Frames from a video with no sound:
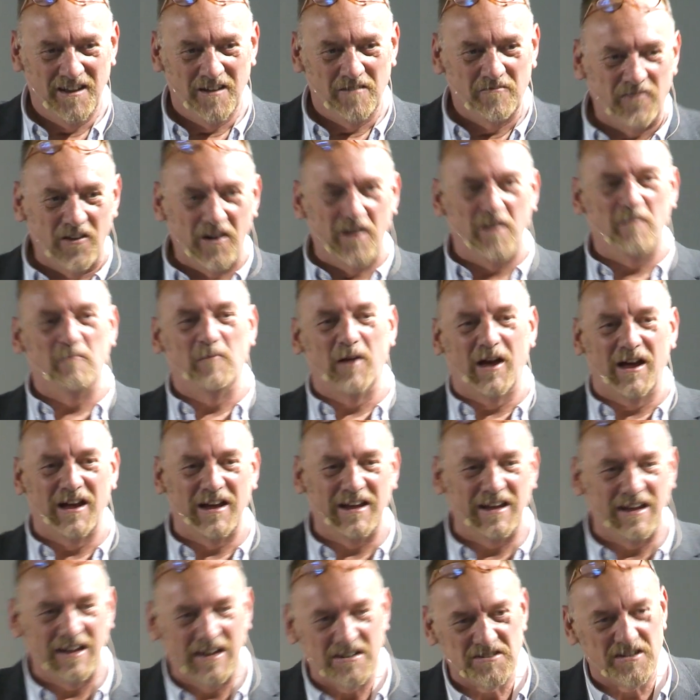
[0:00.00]
Philip
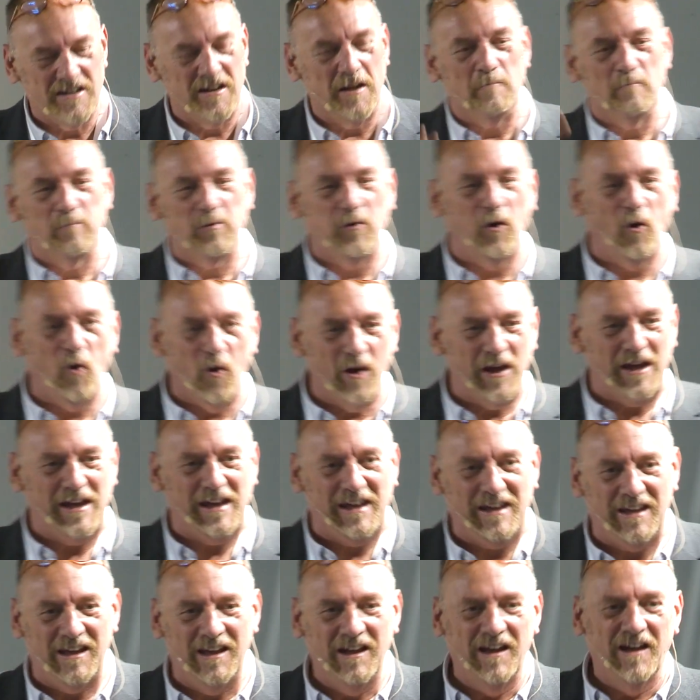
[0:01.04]
May is an
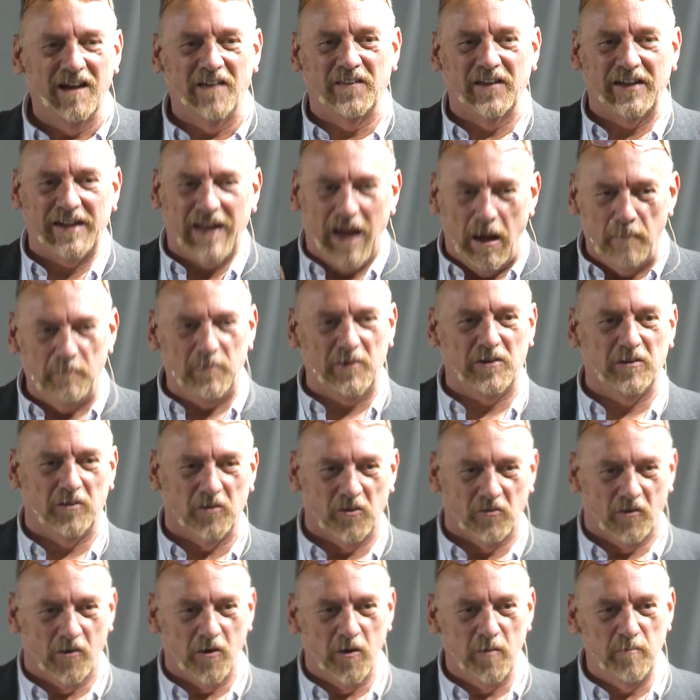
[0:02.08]
employee of the Capital
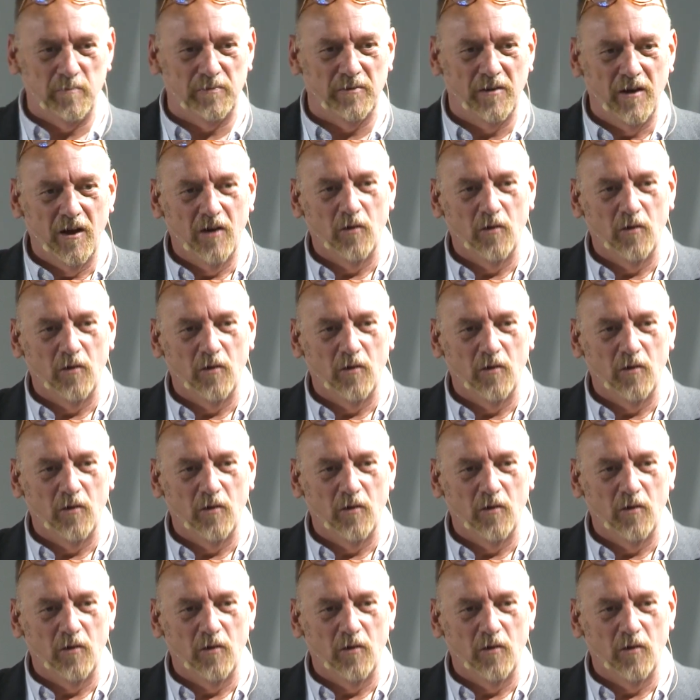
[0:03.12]
Group,